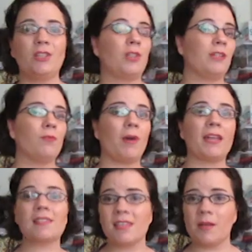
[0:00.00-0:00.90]
You can even buy
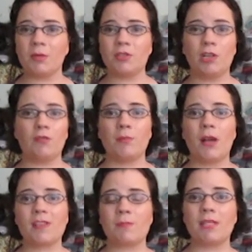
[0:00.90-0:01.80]
a sample sheet from
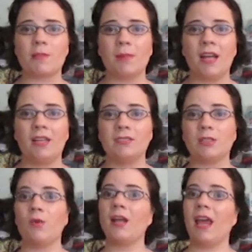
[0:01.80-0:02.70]
Cosplay
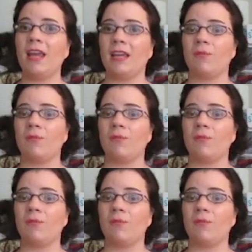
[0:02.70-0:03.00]
Supplies, or hey,